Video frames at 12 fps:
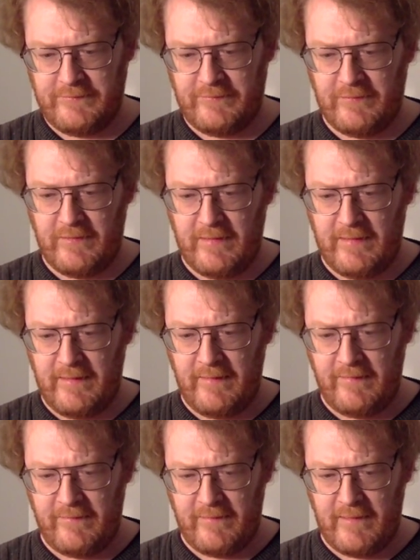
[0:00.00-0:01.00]
show you the
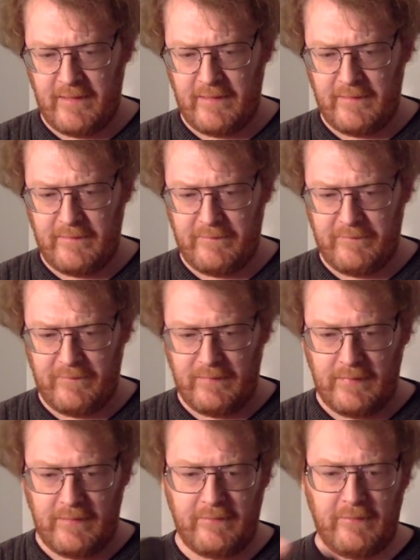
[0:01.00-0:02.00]
inside of this.
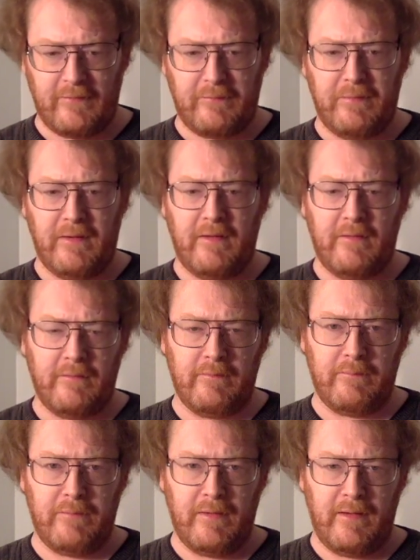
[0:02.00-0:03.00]
This looks pretty
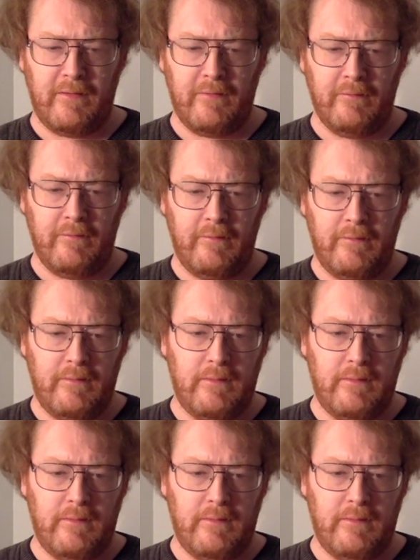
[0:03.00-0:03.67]
pretty cool.